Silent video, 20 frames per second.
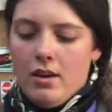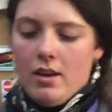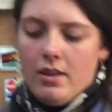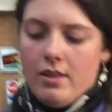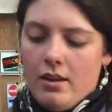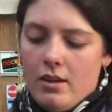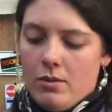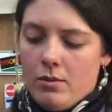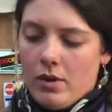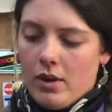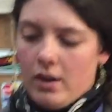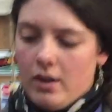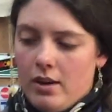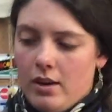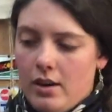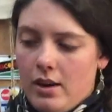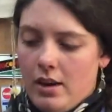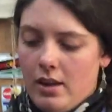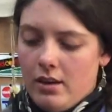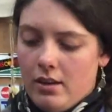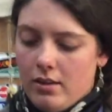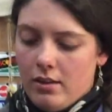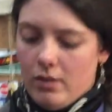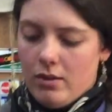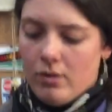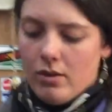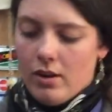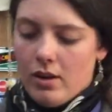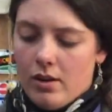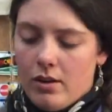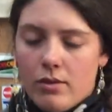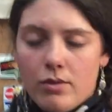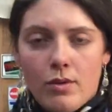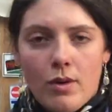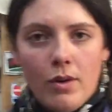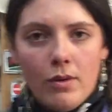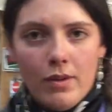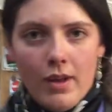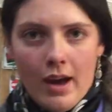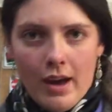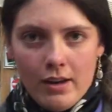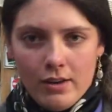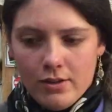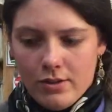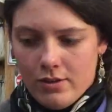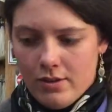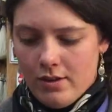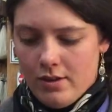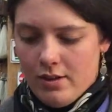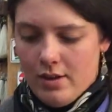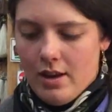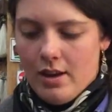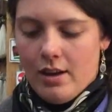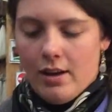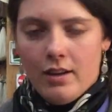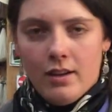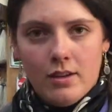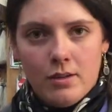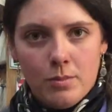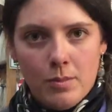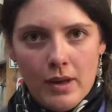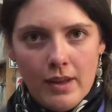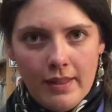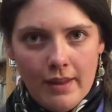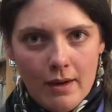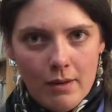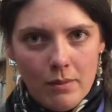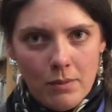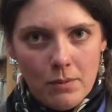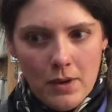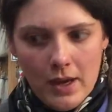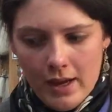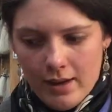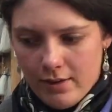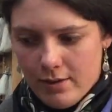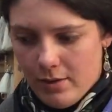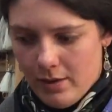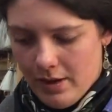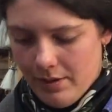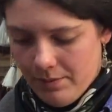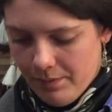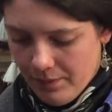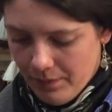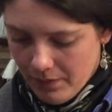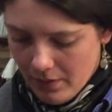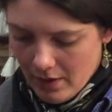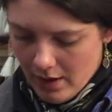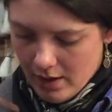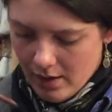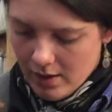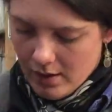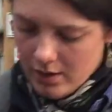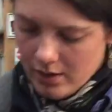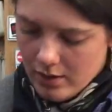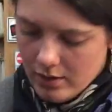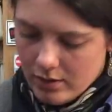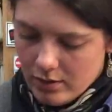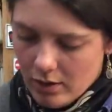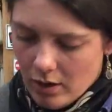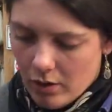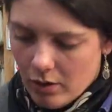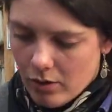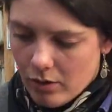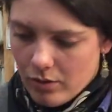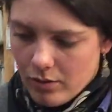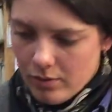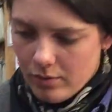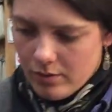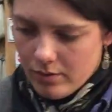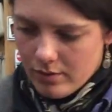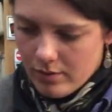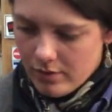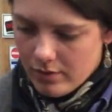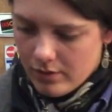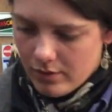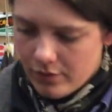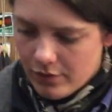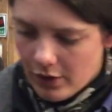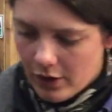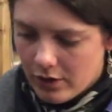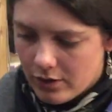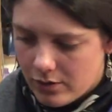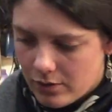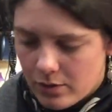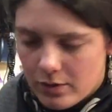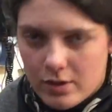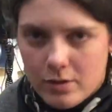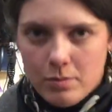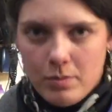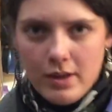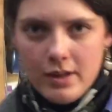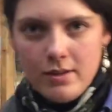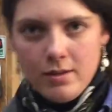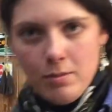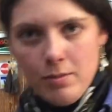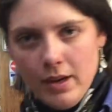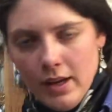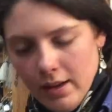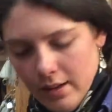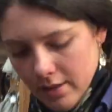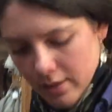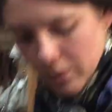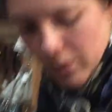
And then we're gonna need your throat latch, and I'll explain that when we get to it. So first with the bit to bit,